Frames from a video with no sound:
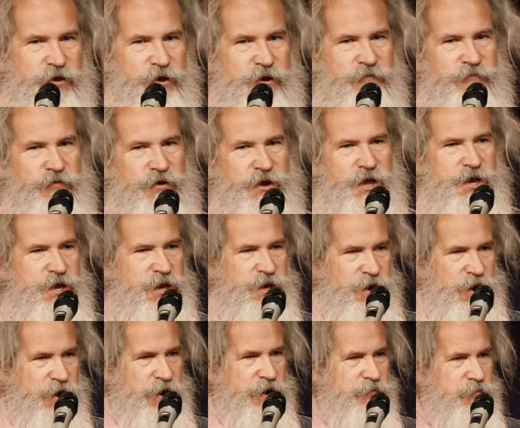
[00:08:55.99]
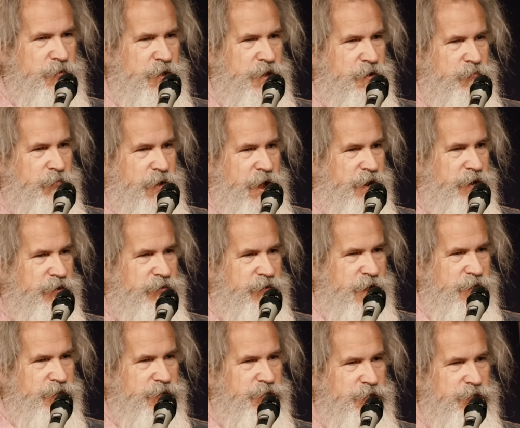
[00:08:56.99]
you ever get in an argument about
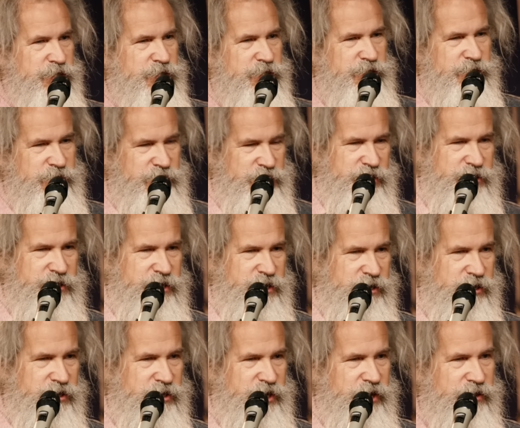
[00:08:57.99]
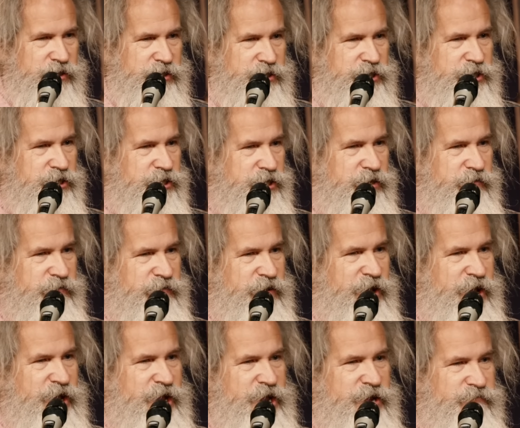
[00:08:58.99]
intelligence intelligent
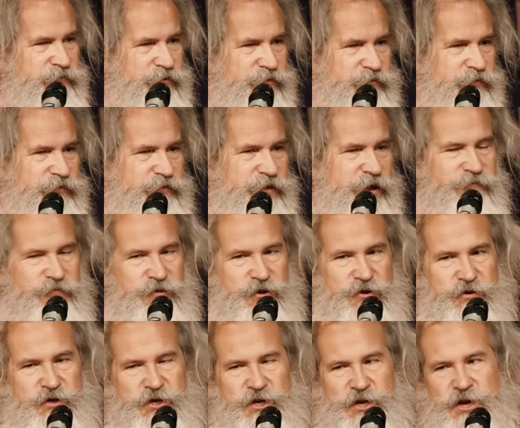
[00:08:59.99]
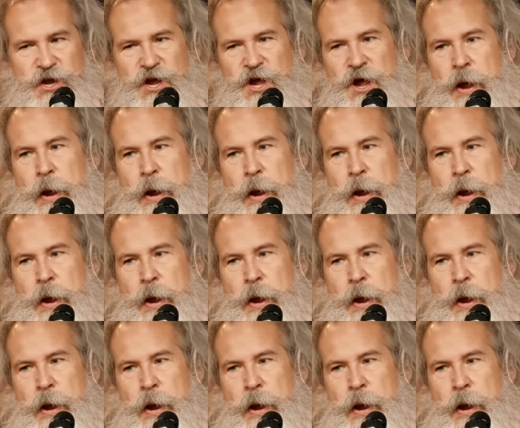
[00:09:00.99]
design versus evolution.